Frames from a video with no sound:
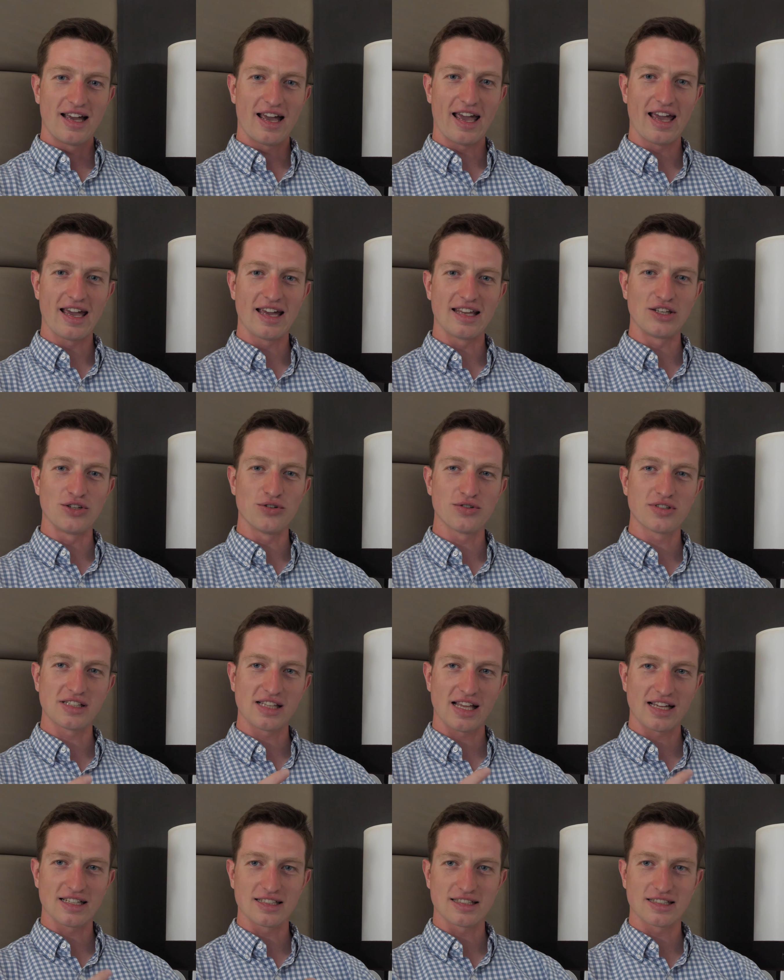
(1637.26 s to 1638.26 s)
and using
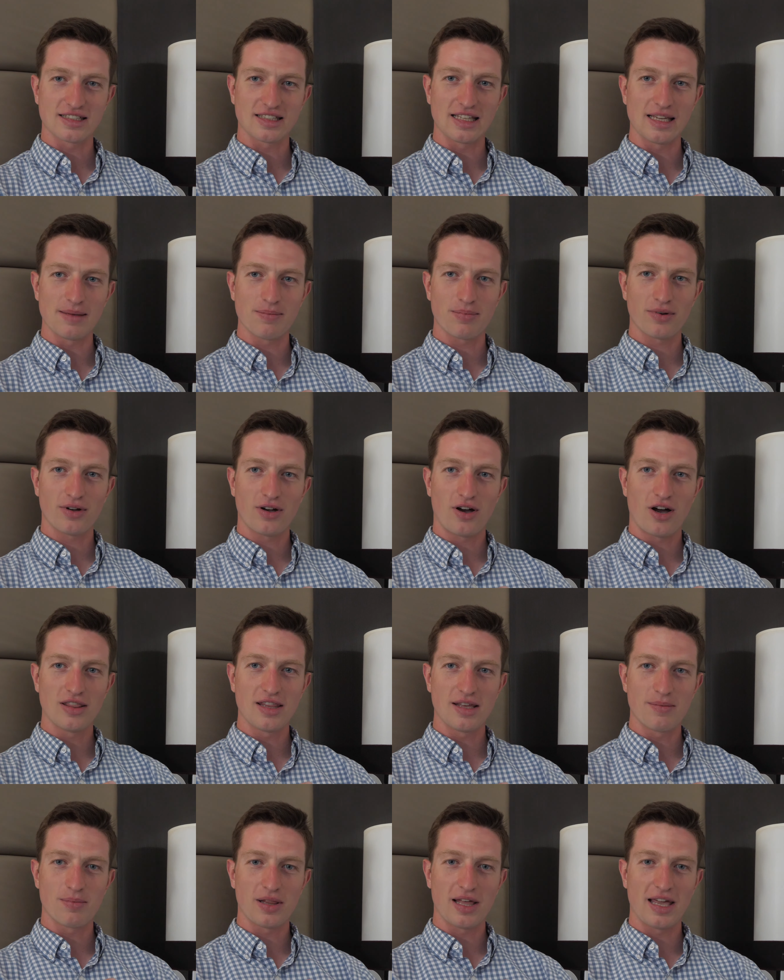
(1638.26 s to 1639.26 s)
that to sleep on
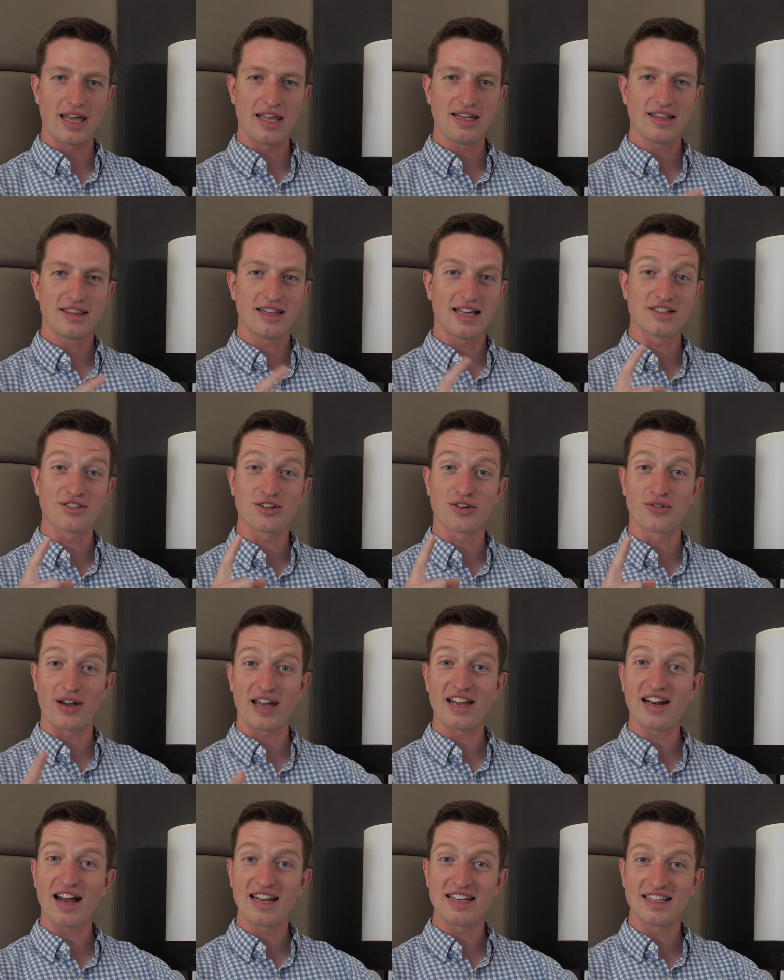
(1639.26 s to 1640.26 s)
the plane. That's a
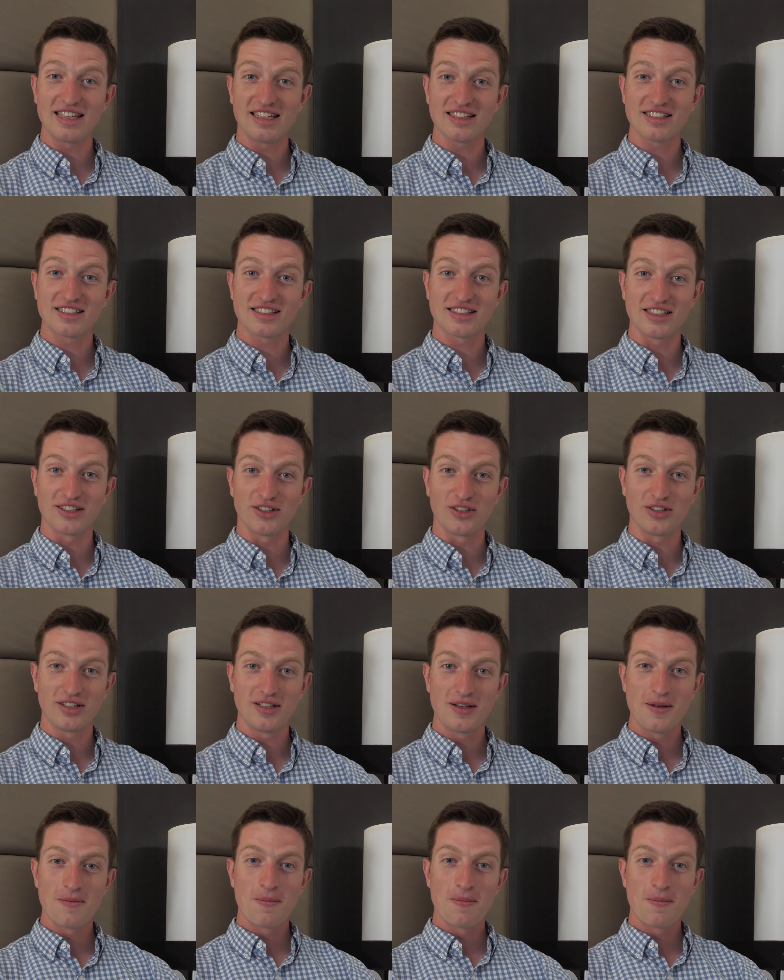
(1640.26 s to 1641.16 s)
great idea still.